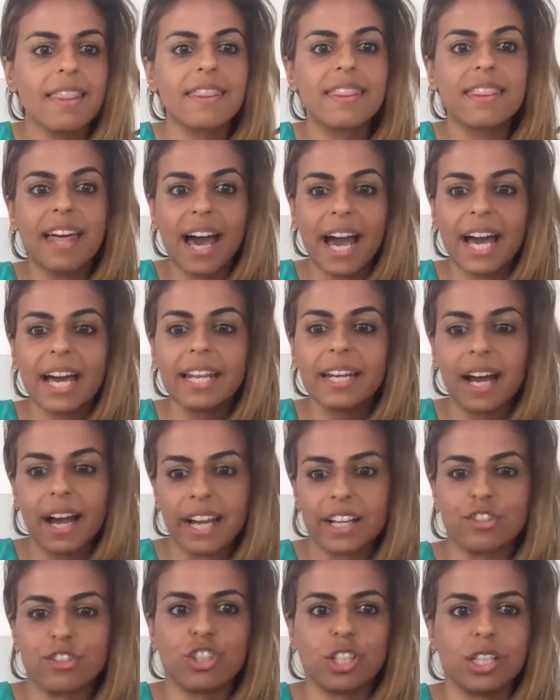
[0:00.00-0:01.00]
that
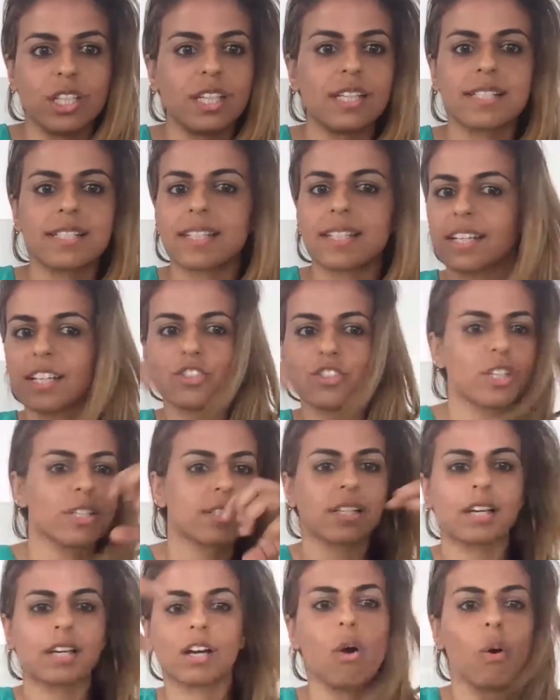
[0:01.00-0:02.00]
IgE is going to just
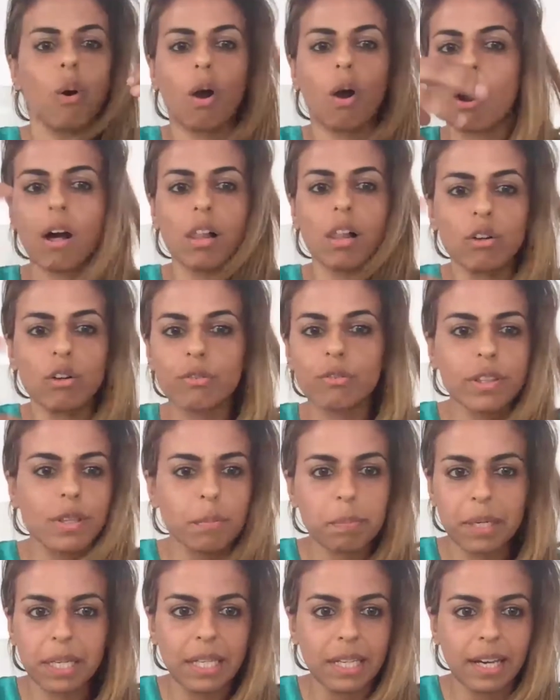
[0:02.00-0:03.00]
go all over the
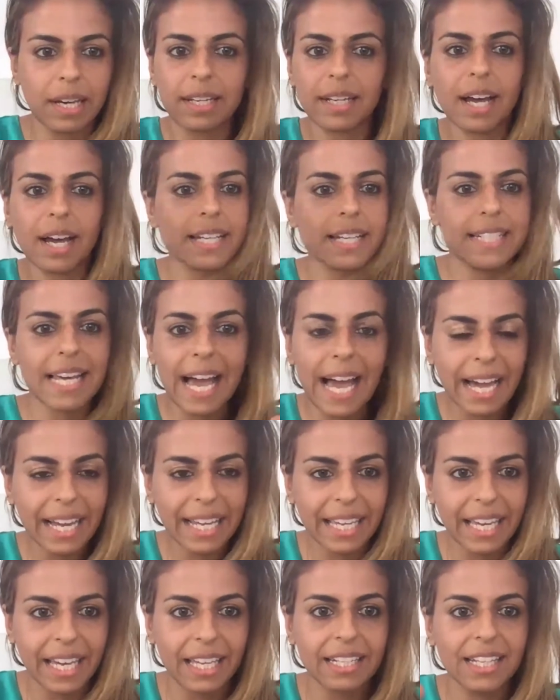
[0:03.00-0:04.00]
peanut, attack
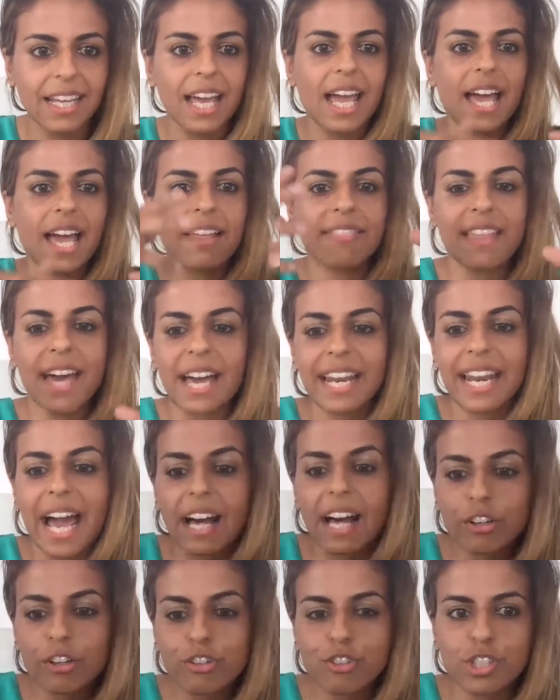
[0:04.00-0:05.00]
it, and that
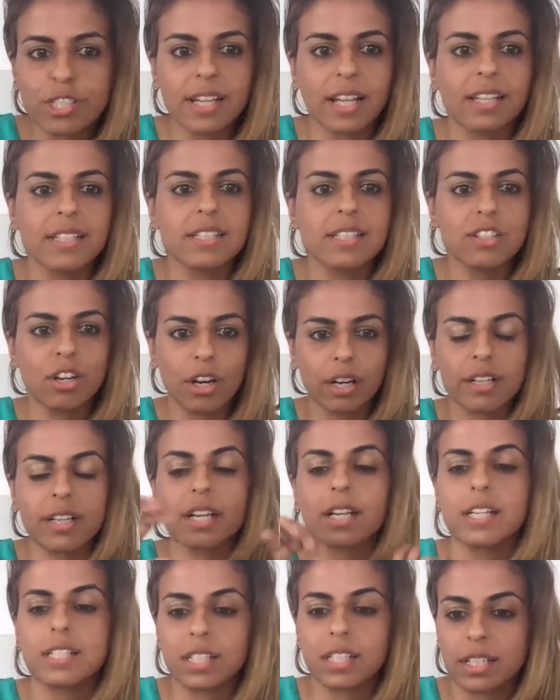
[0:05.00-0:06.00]
allergy cell is going
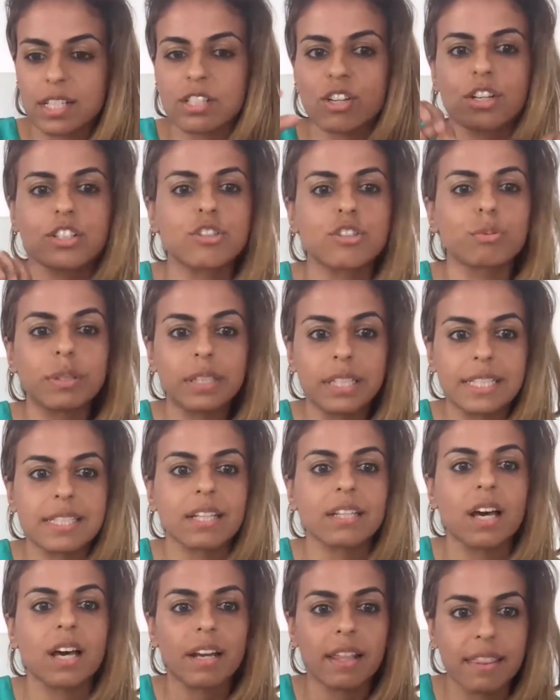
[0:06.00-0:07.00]
to start to release a
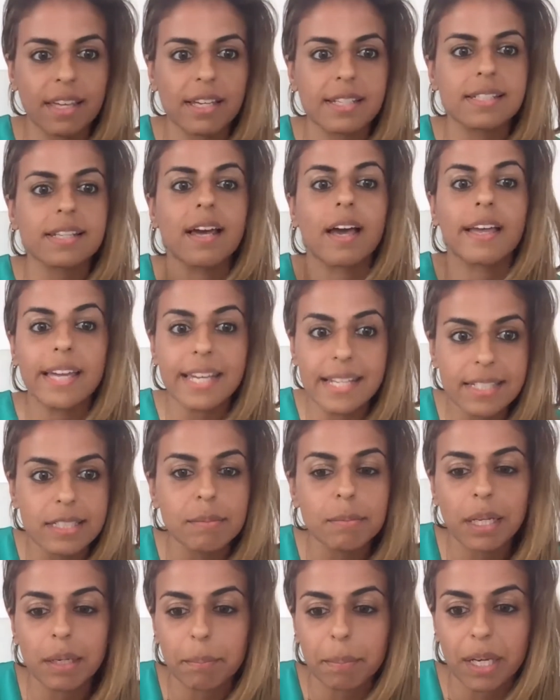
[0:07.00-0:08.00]
lot of things,
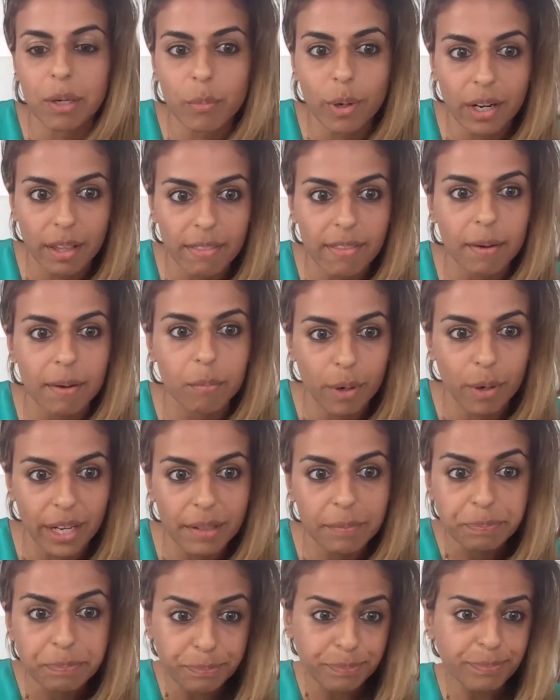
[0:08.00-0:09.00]
histamine being one of them,
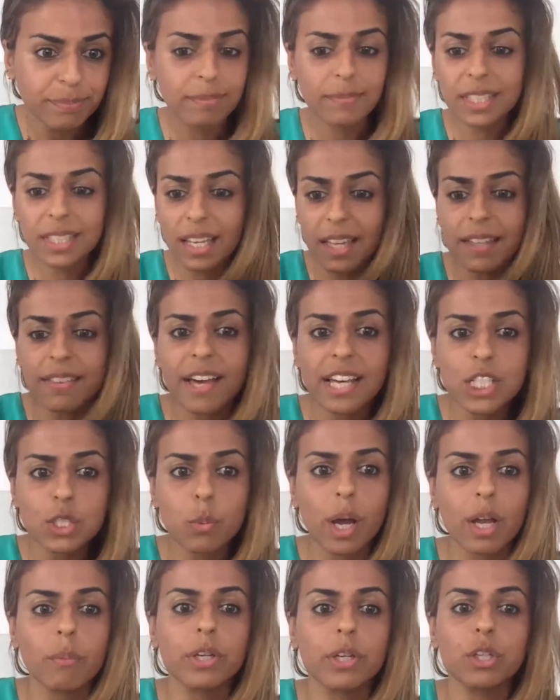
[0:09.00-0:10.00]
right? And that's
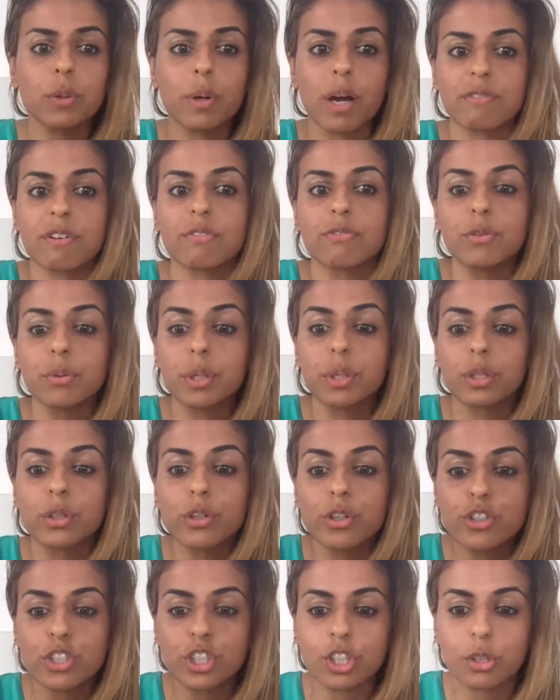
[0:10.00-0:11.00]
why when you have a food
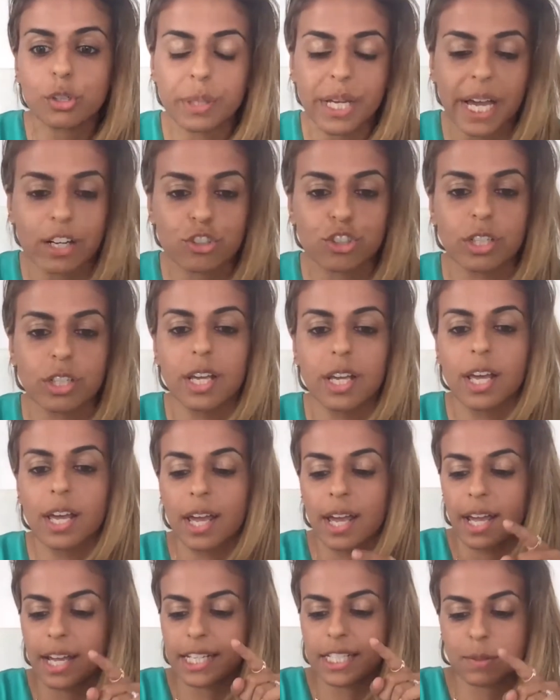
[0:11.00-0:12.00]
allergic reaction,
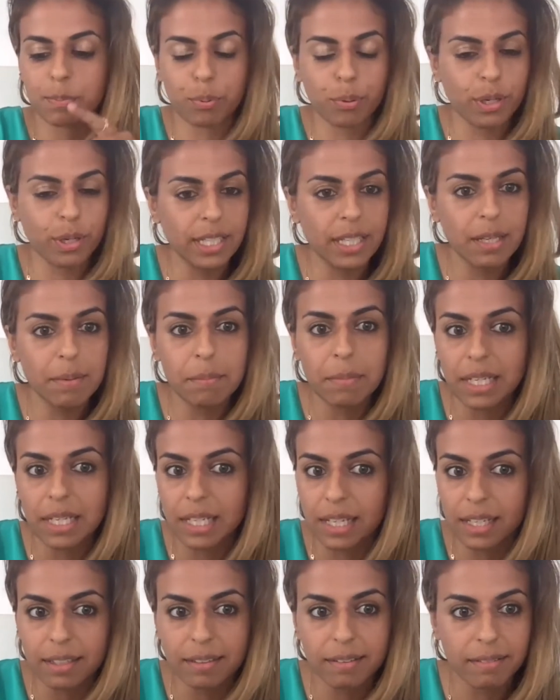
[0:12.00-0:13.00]
it's pretty
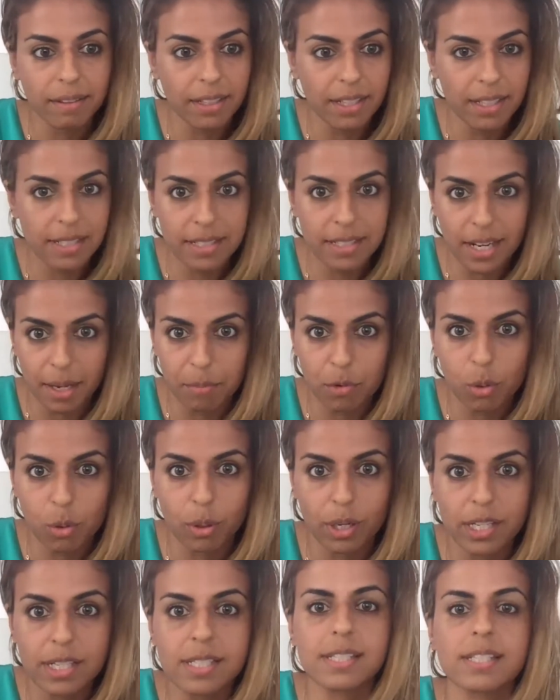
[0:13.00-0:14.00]
immediate in its time
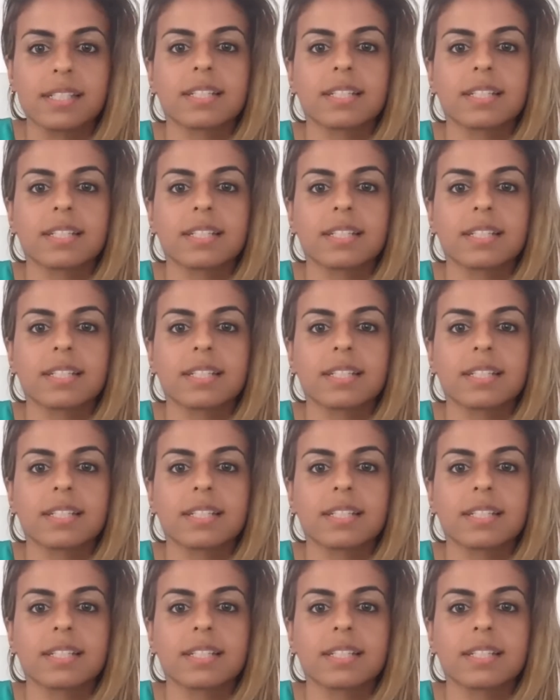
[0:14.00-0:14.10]
course.